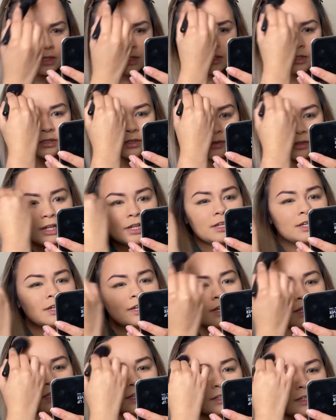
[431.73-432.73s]
So,
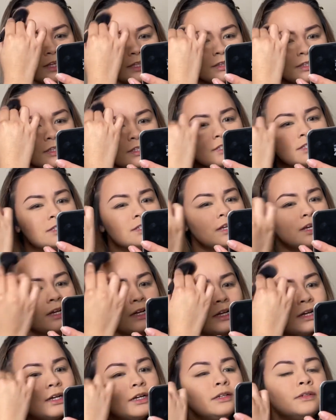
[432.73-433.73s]
lalagay lang natin sa